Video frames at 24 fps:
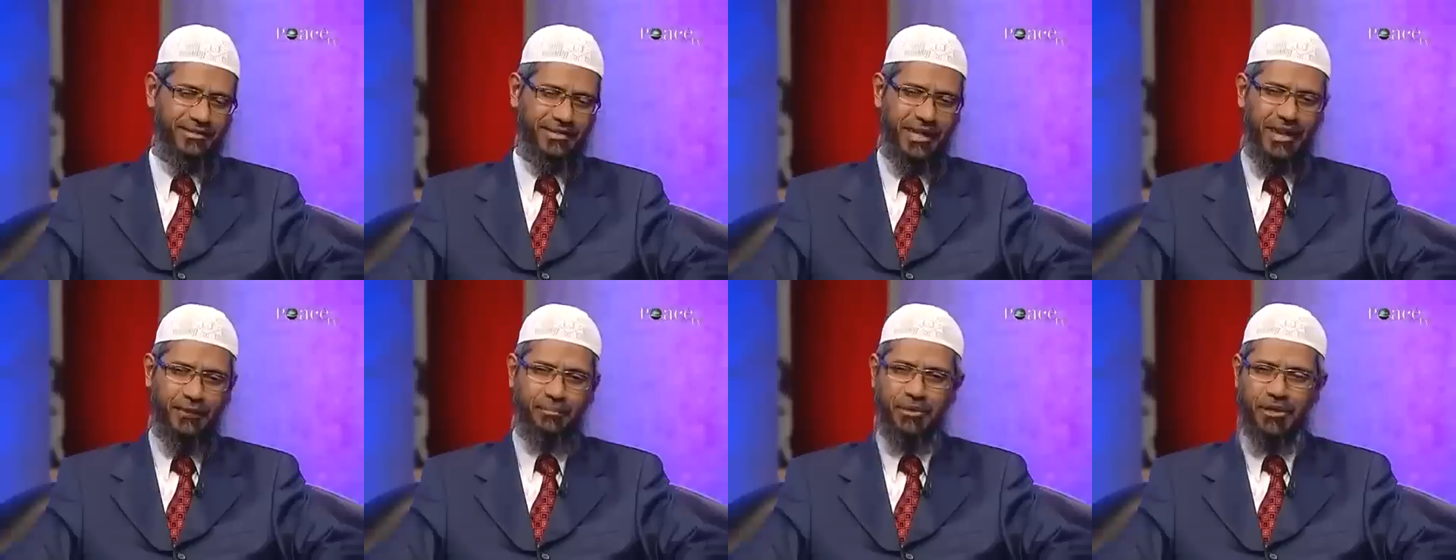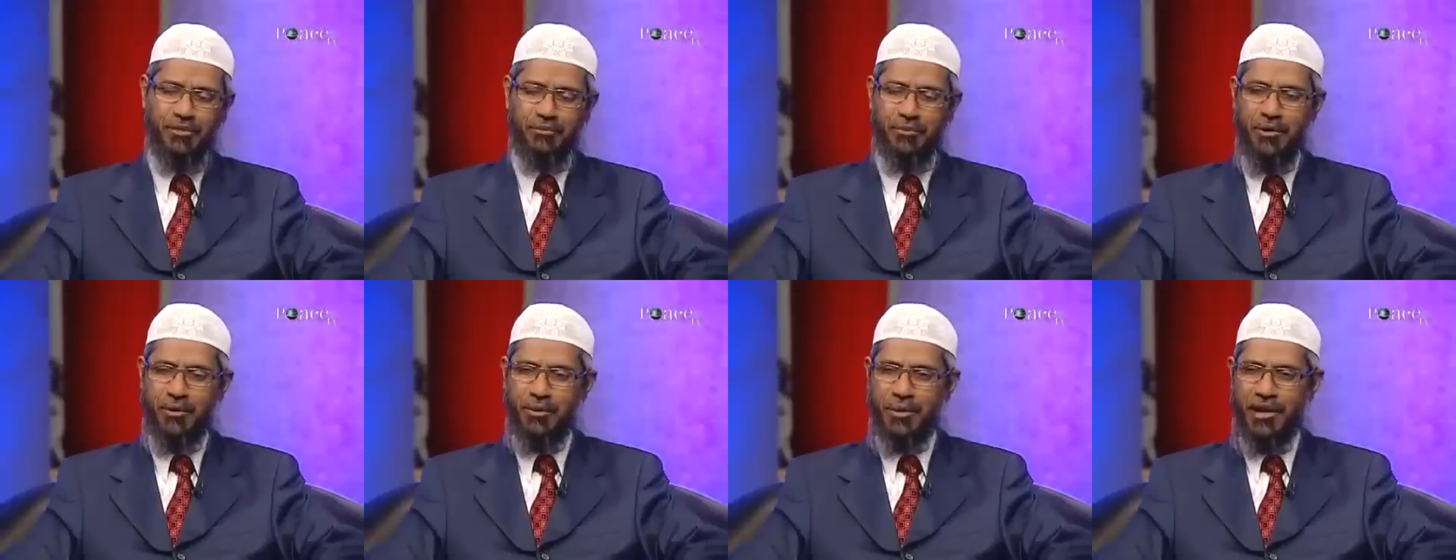That
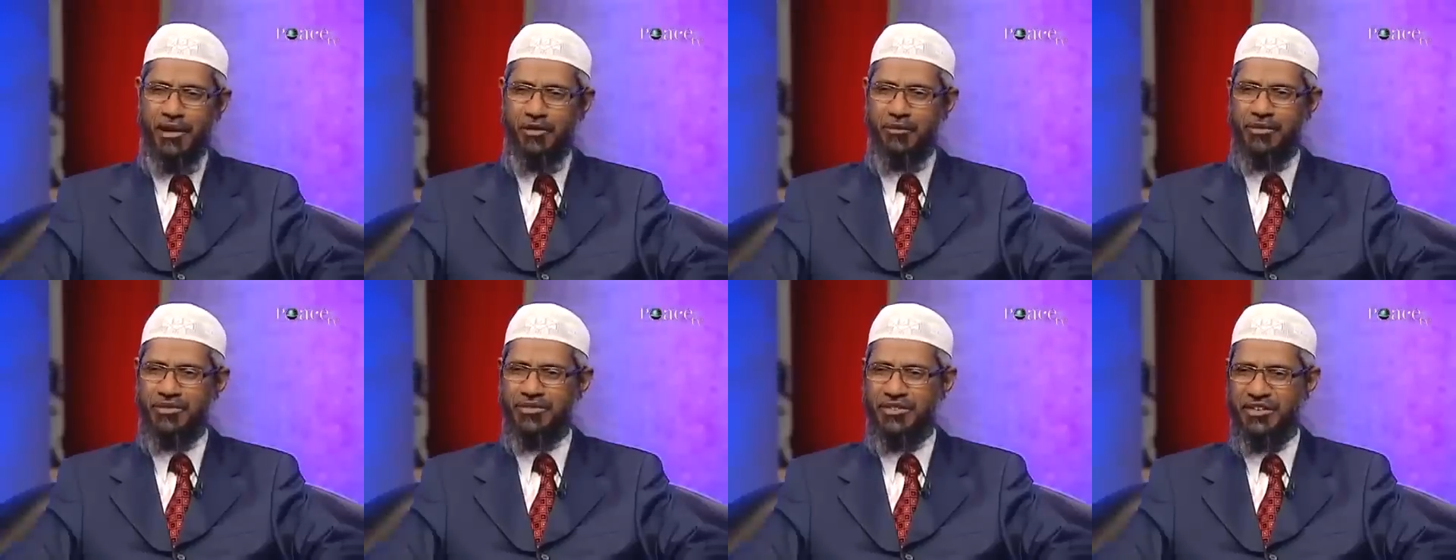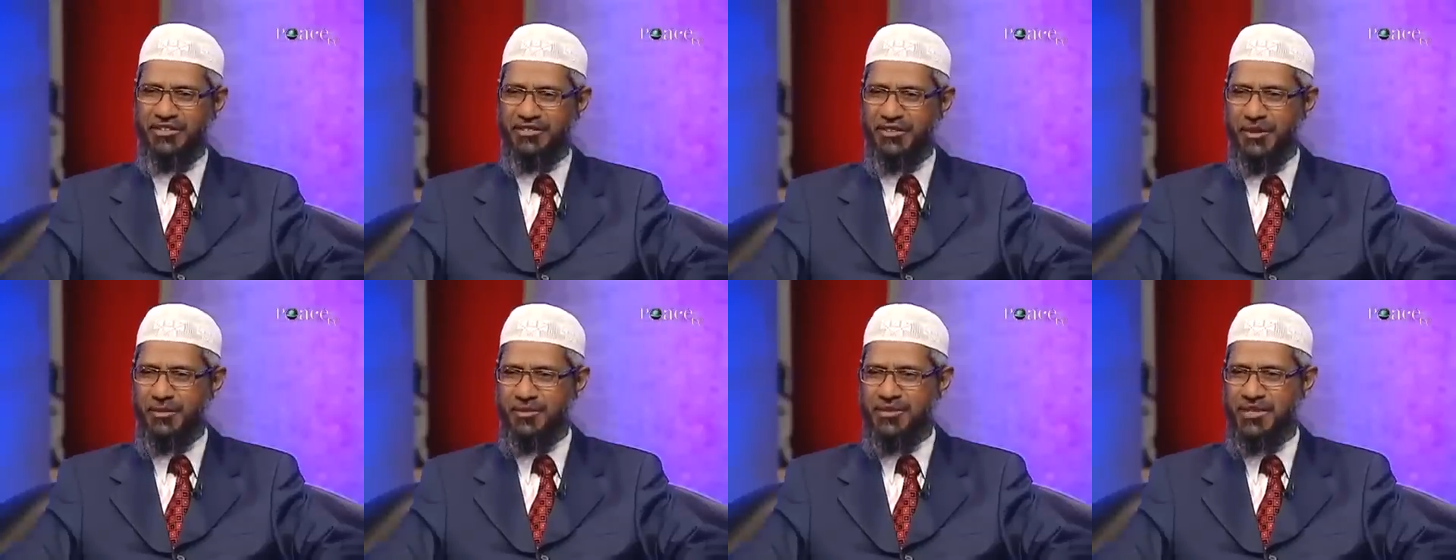means people have
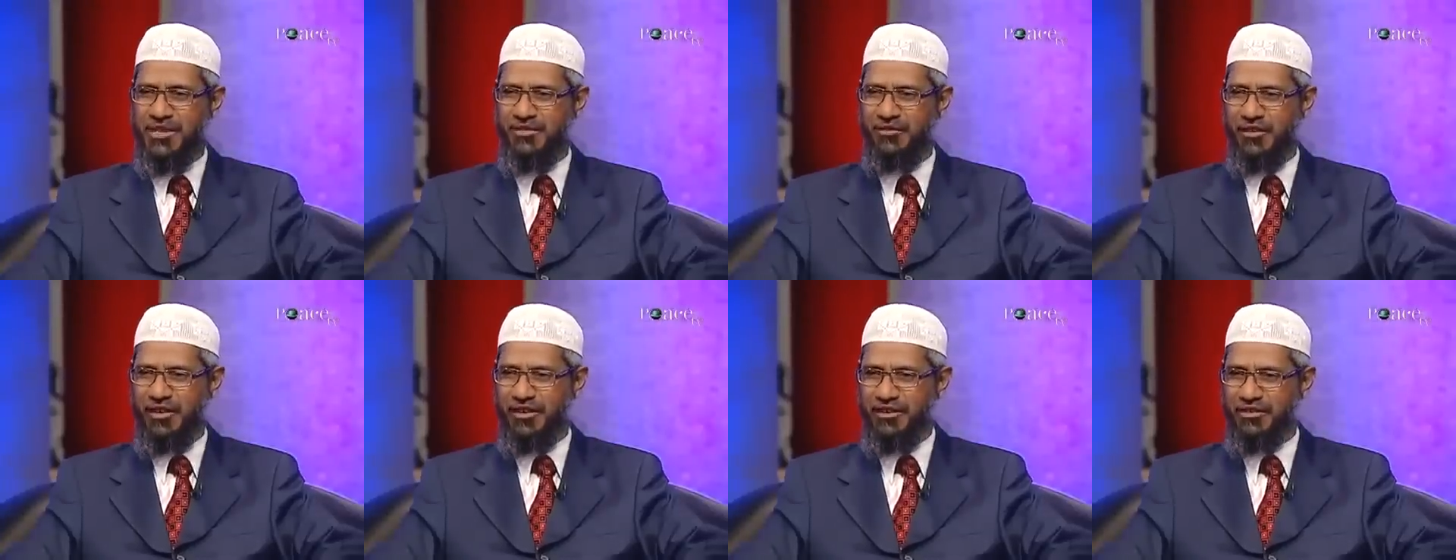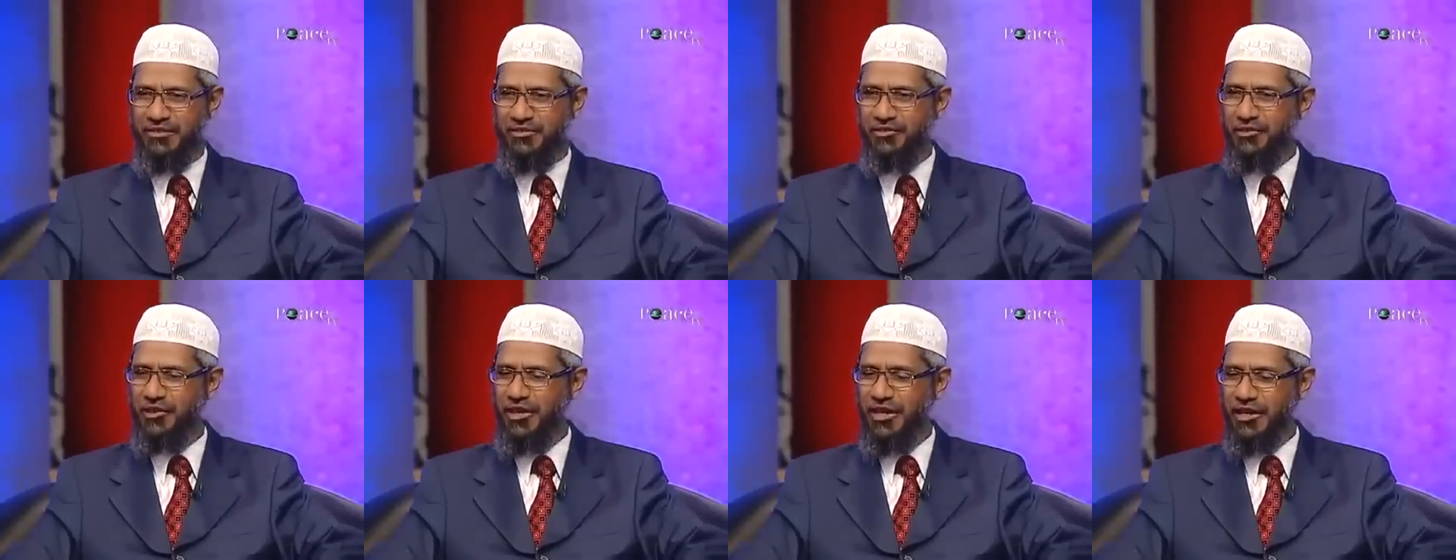misconceptions that
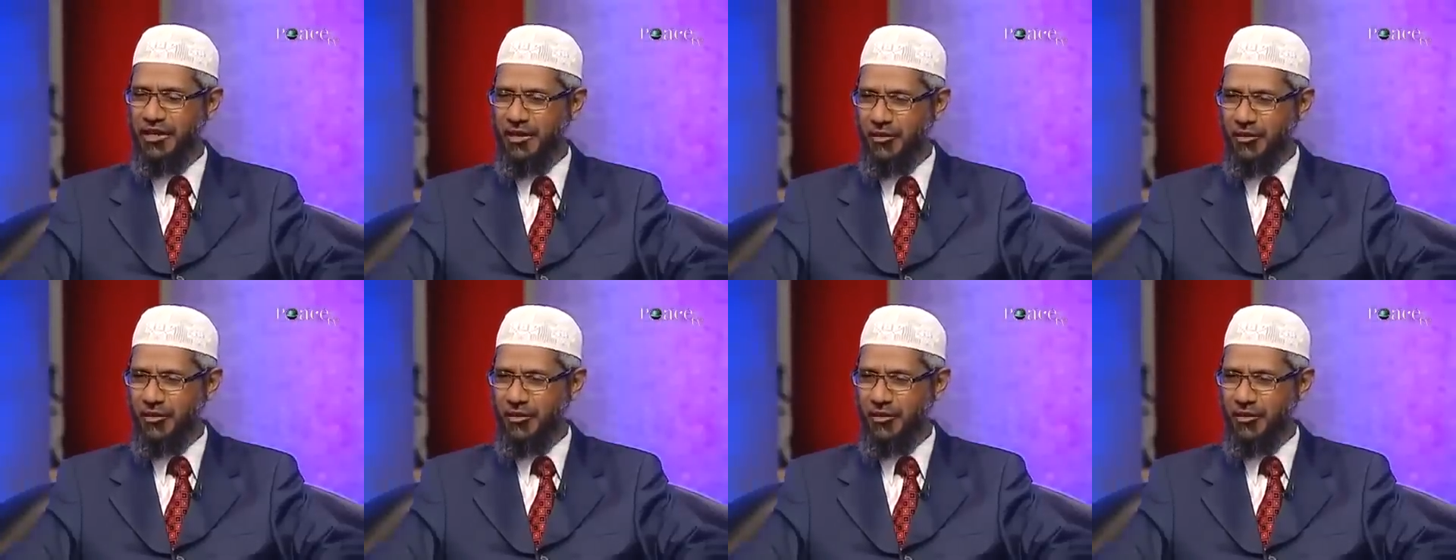once you